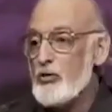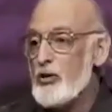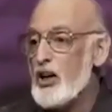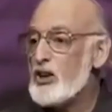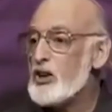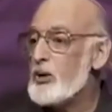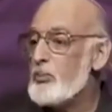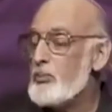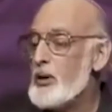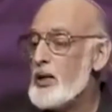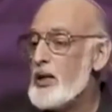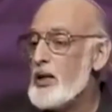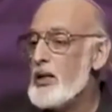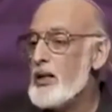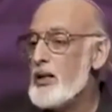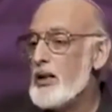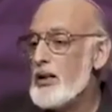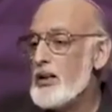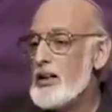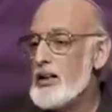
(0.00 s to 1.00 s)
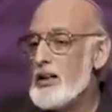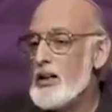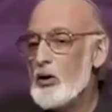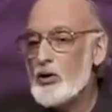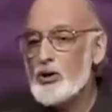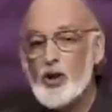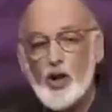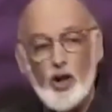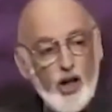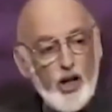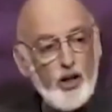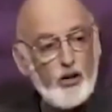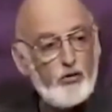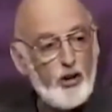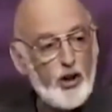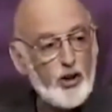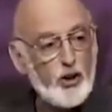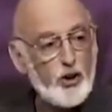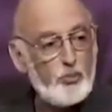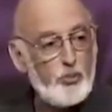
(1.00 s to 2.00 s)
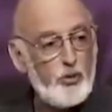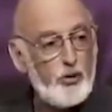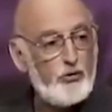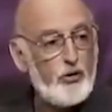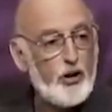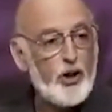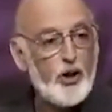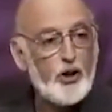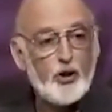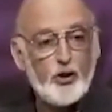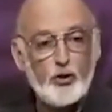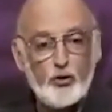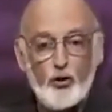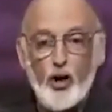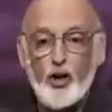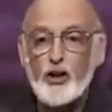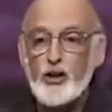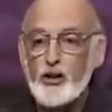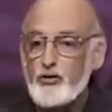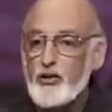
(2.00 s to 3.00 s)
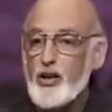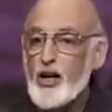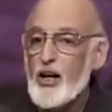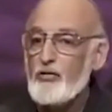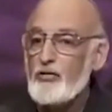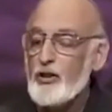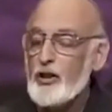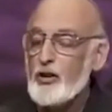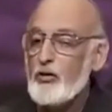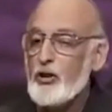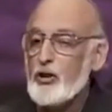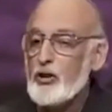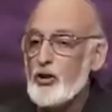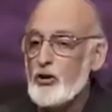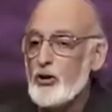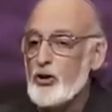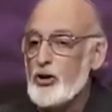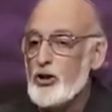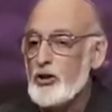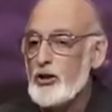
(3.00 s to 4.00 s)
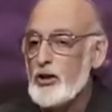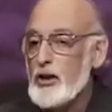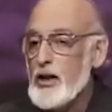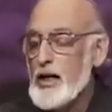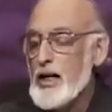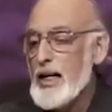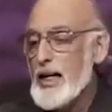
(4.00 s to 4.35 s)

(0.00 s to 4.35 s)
the recipe, the alternative recipe for constructive conflict resolution